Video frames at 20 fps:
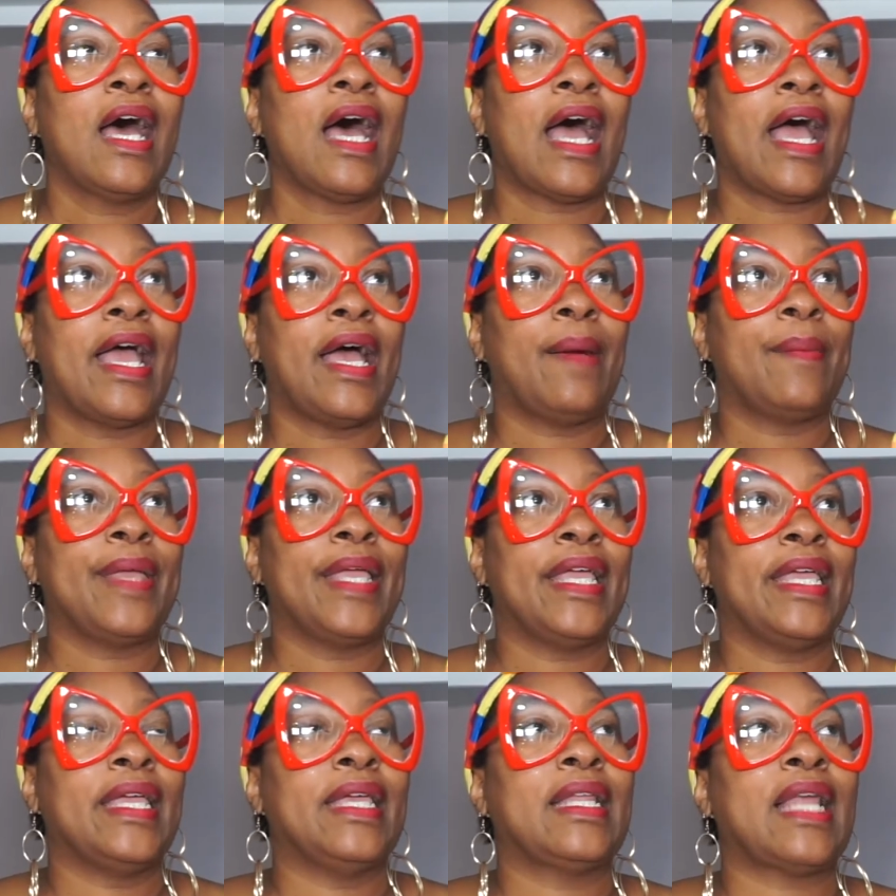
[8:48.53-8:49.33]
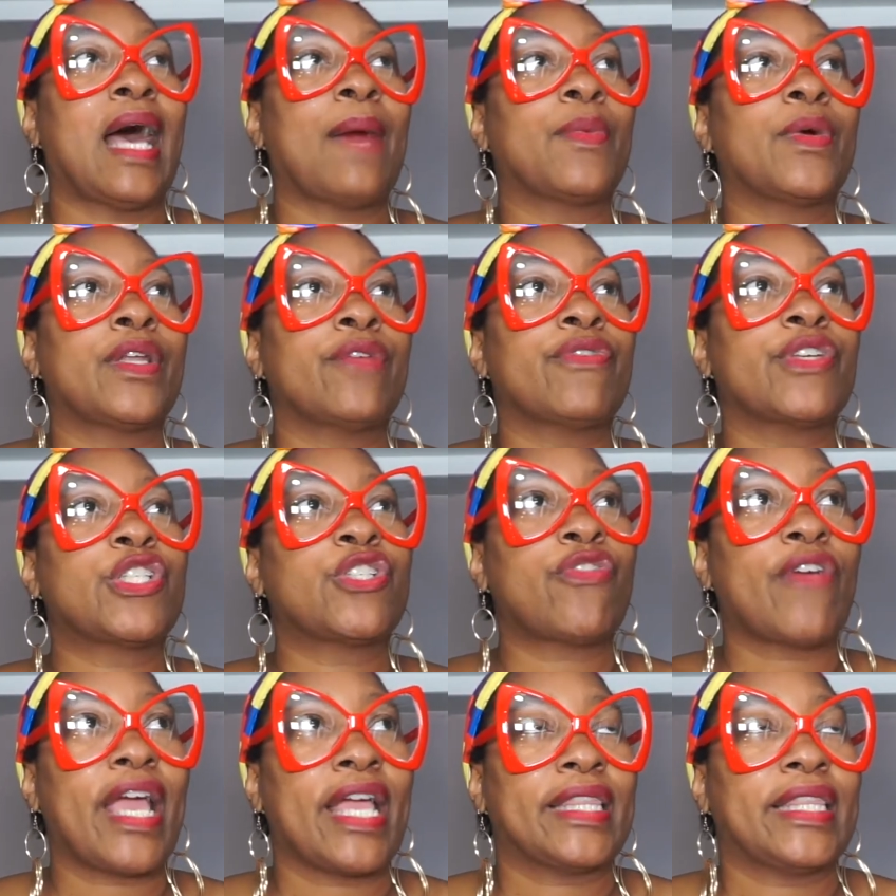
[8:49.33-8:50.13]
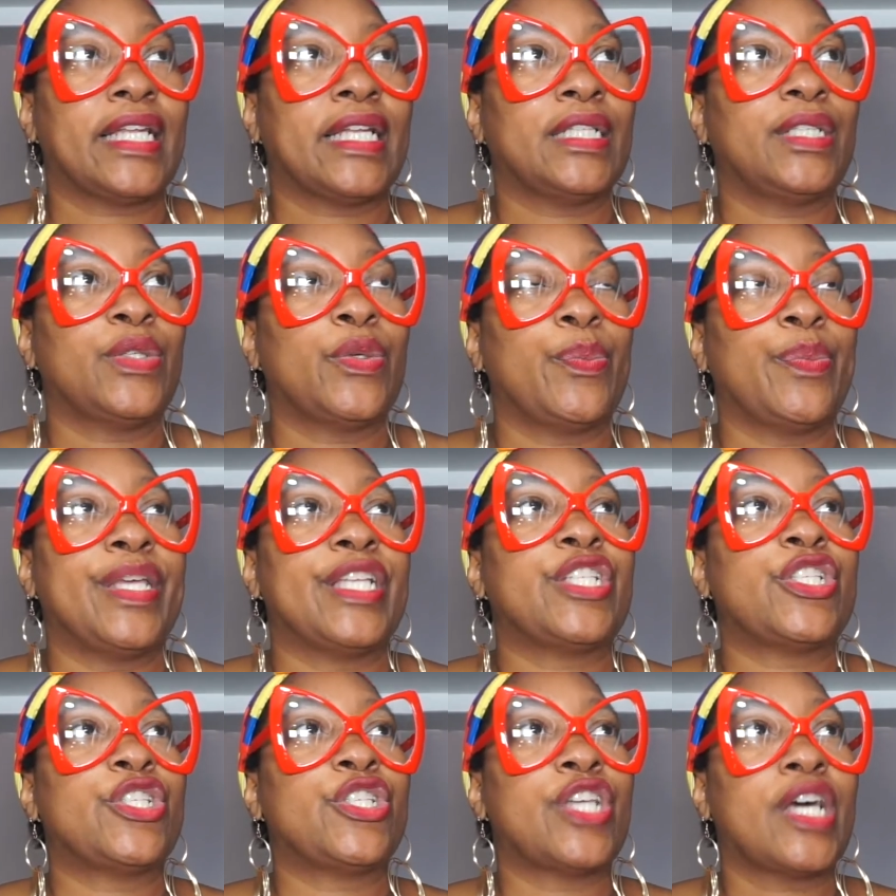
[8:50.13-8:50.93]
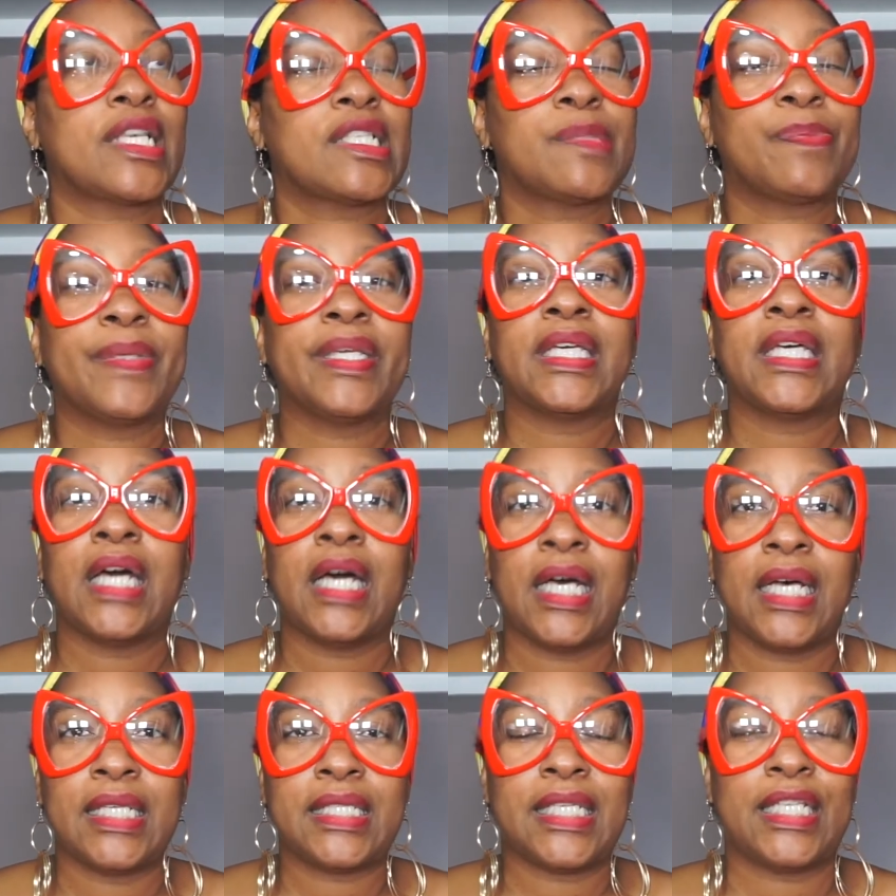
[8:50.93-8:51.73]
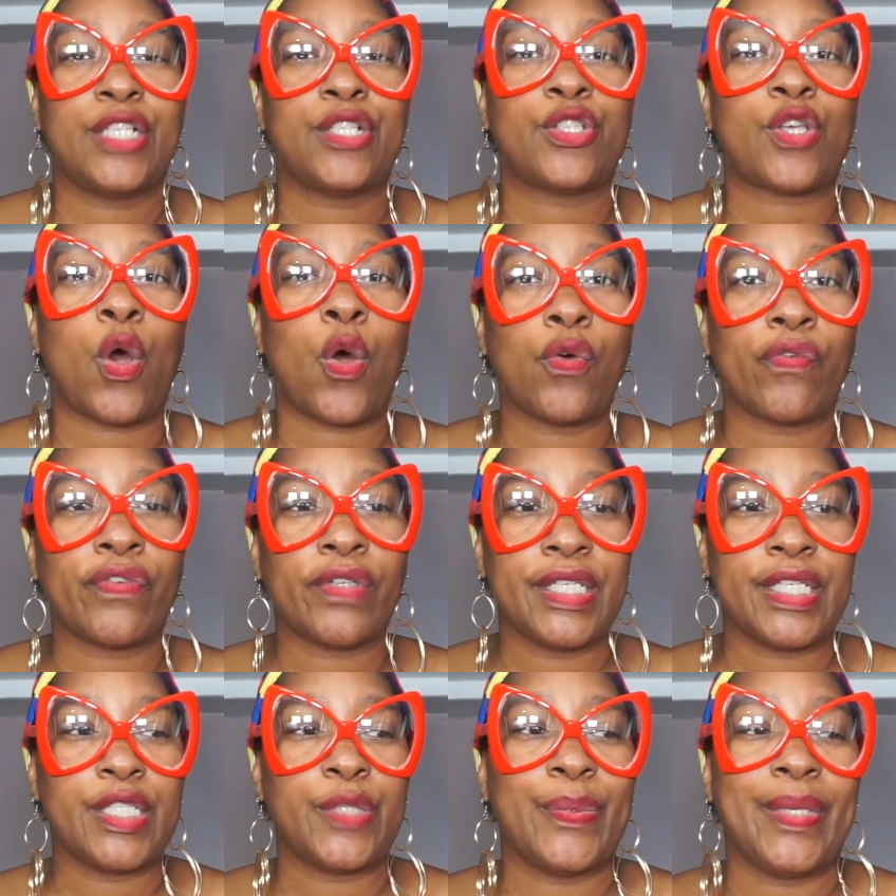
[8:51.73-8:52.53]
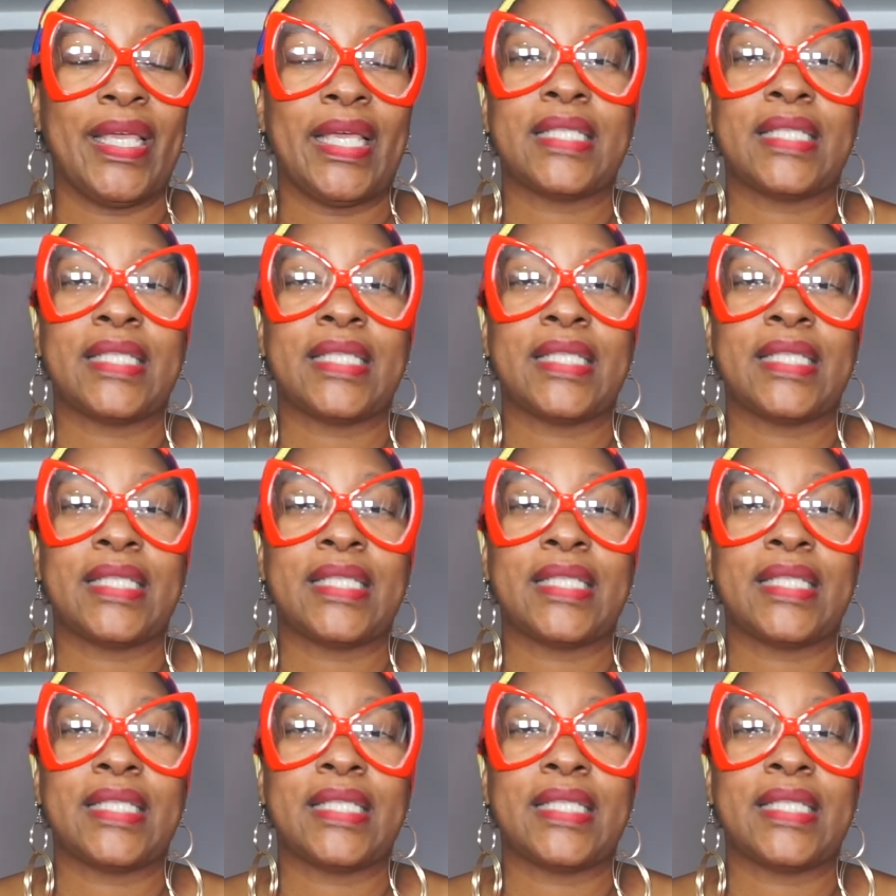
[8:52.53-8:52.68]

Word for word: um, and I'm going to retract that a little bit just because it is overly sweet,